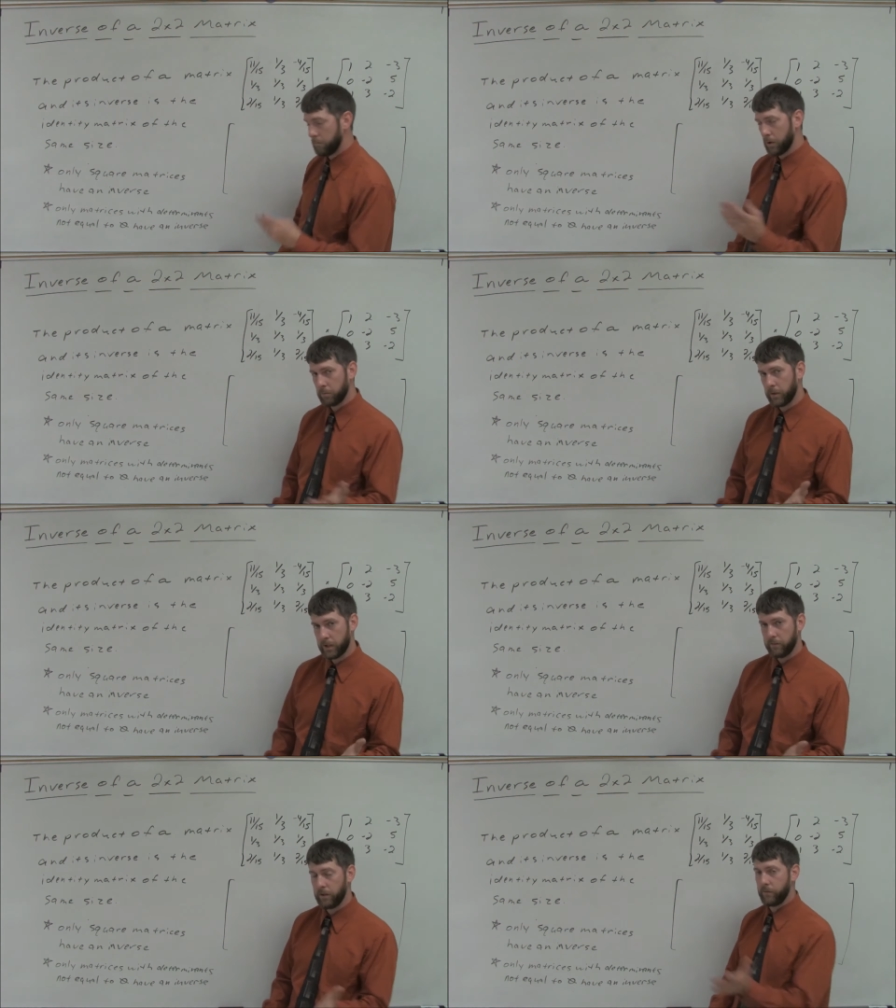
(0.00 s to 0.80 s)

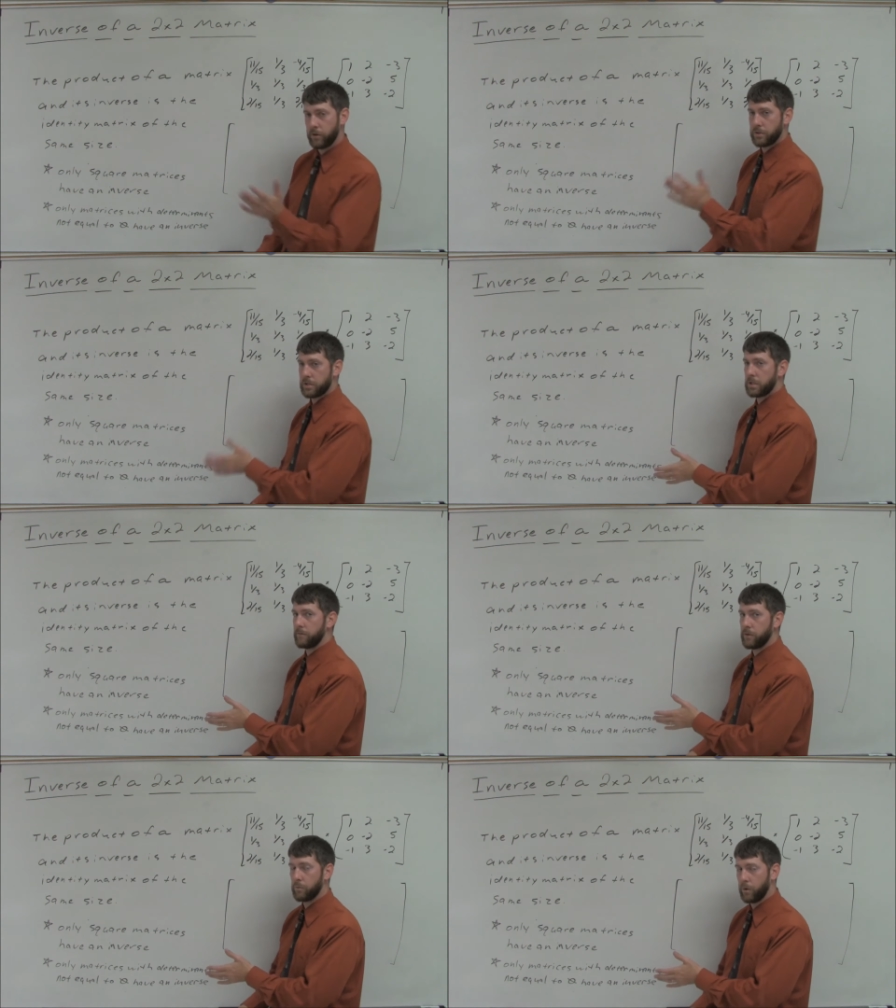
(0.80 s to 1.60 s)
Multiplicative inverses
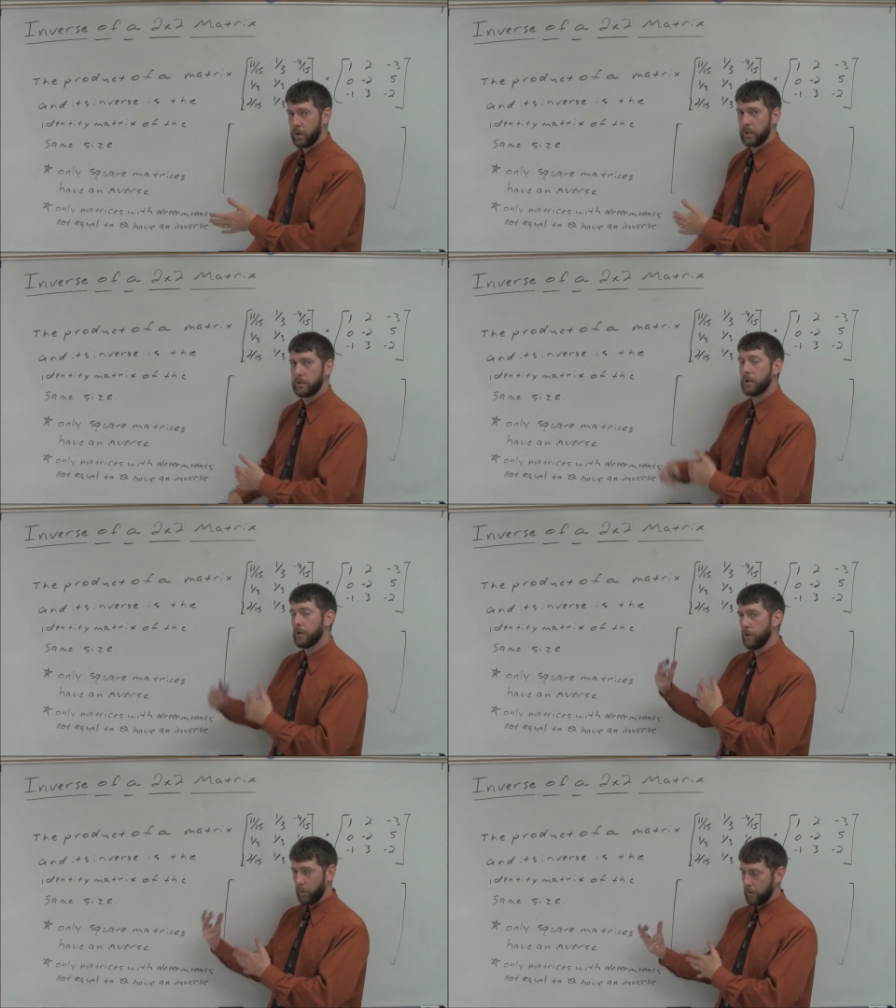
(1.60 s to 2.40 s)
give you one,
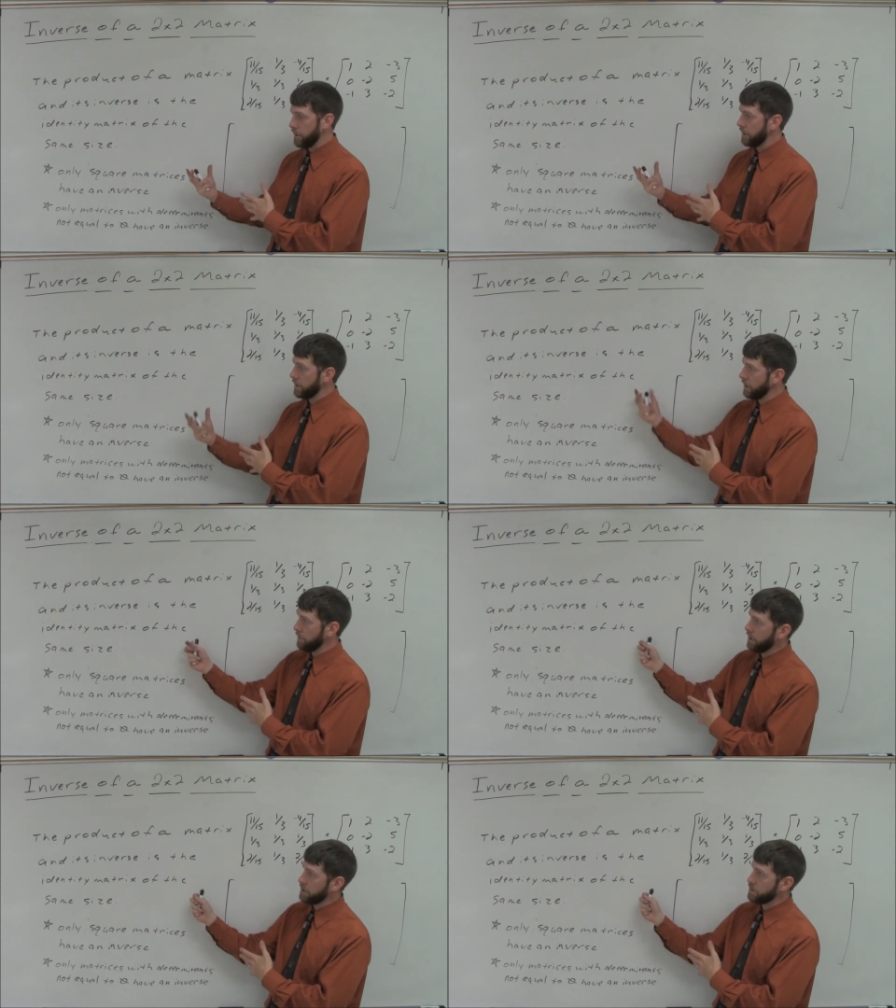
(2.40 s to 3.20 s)
or the
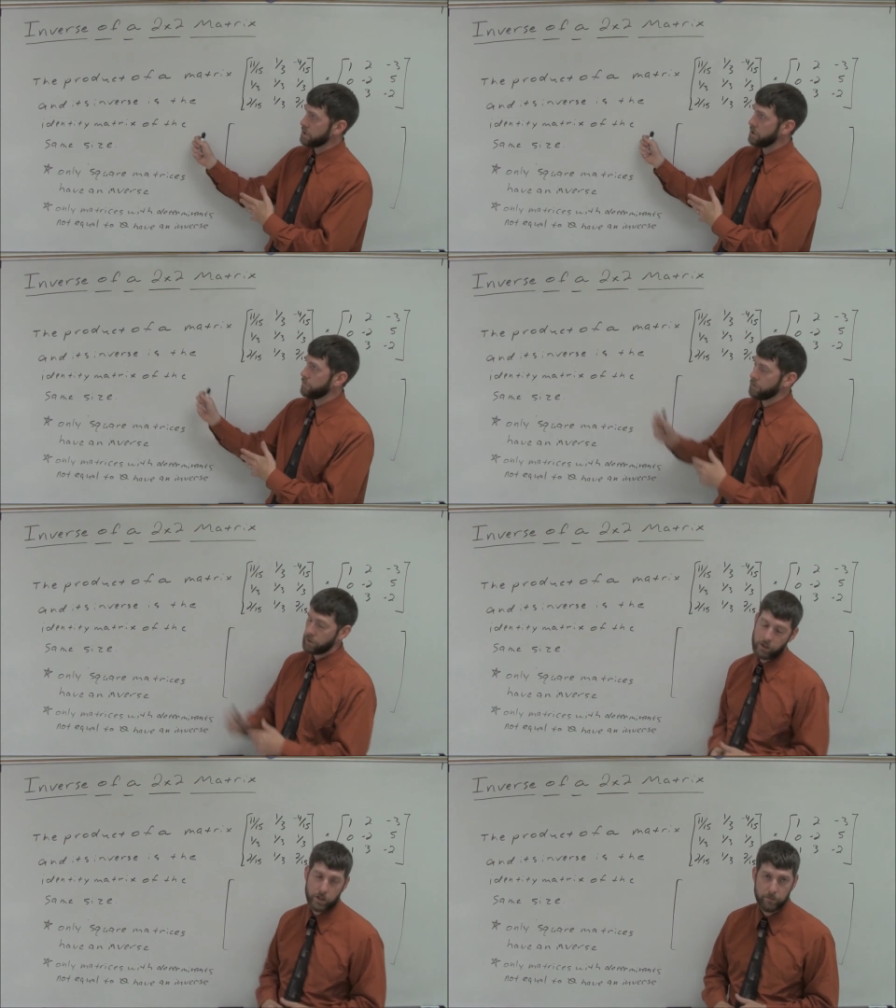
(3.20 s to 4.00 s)
identity matrix if we're
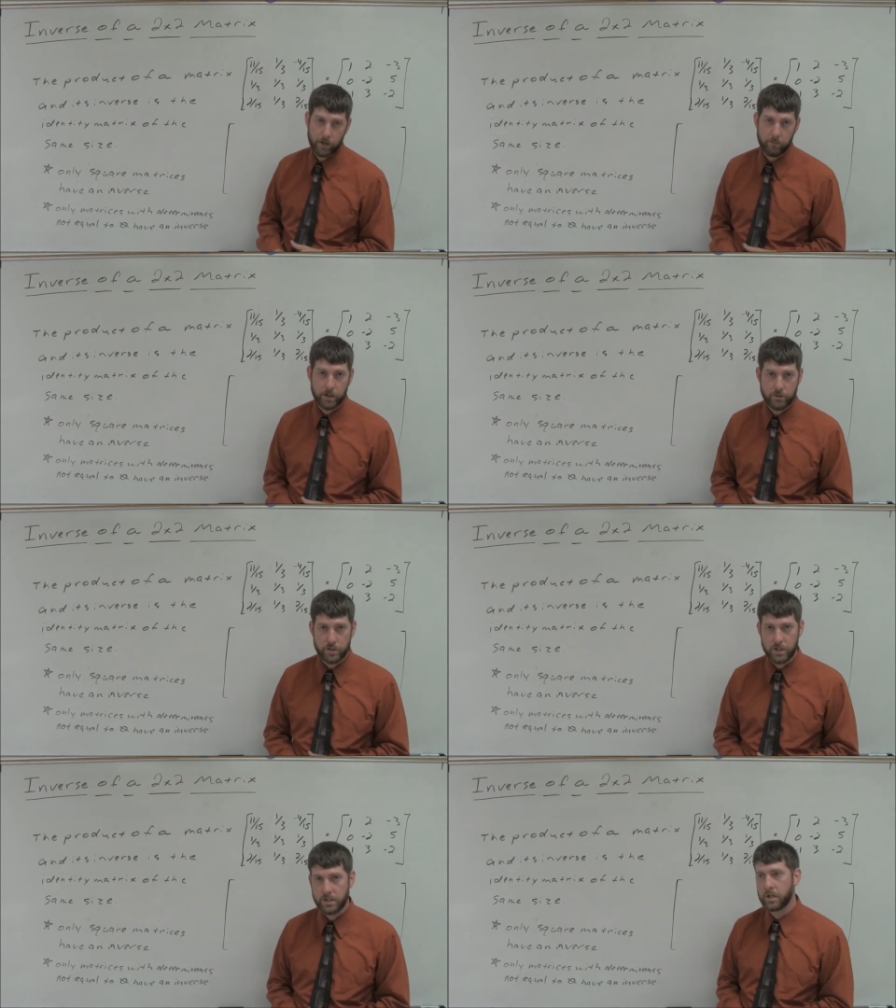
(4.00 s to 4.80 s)
talking about
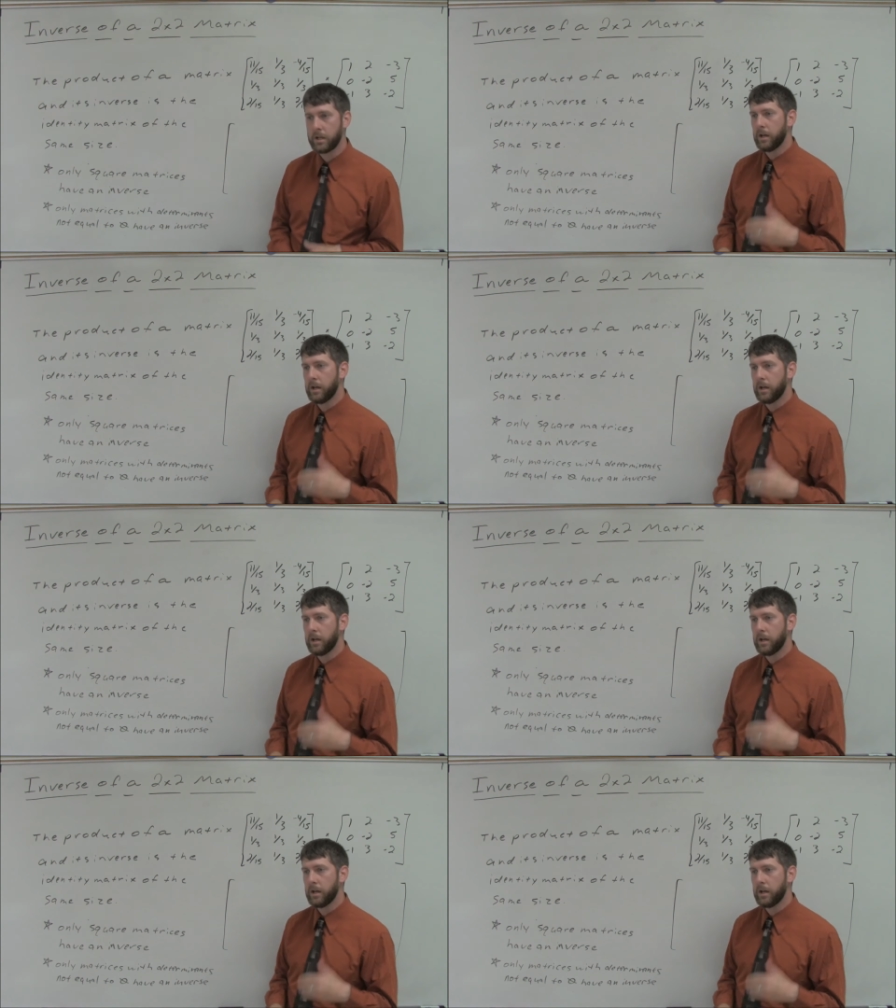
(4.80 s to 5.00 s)
matrices.